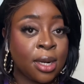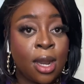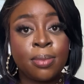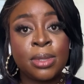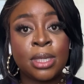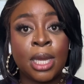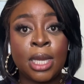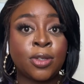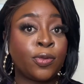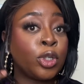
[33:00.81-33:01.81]
club
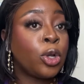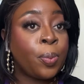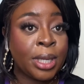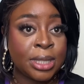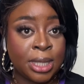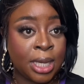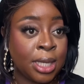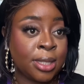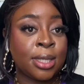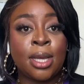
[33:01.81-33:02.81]
scenes, for shopping
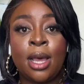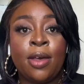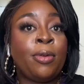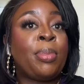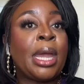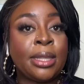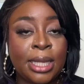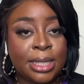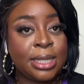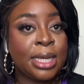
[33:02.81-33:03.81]
scenes, for
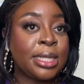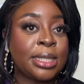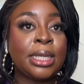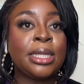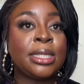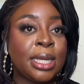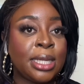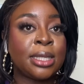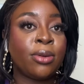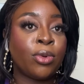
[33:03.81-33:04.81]
bathing scenes, any
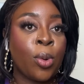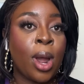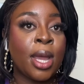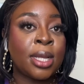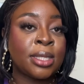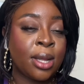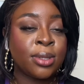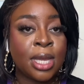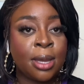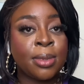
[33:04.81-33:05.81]
scenes that require a
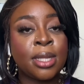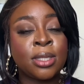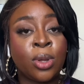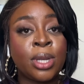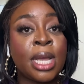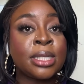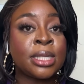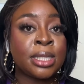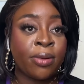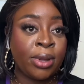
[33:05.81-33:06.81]
soundscape that's not
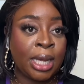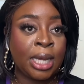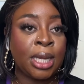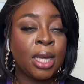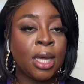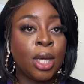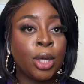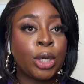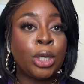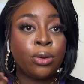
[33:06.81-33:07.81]
necessarily
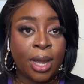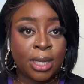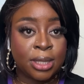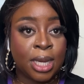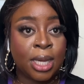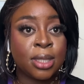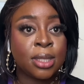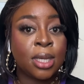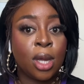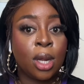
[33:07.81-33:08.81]
curated
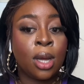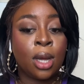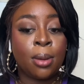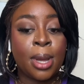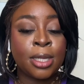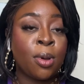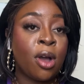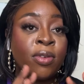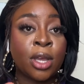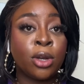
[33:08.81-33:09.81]
as part
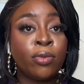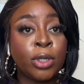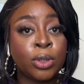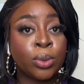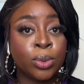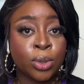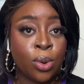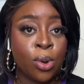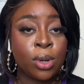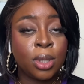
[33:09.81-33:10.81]
of like an original
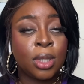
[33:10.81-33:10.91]
score.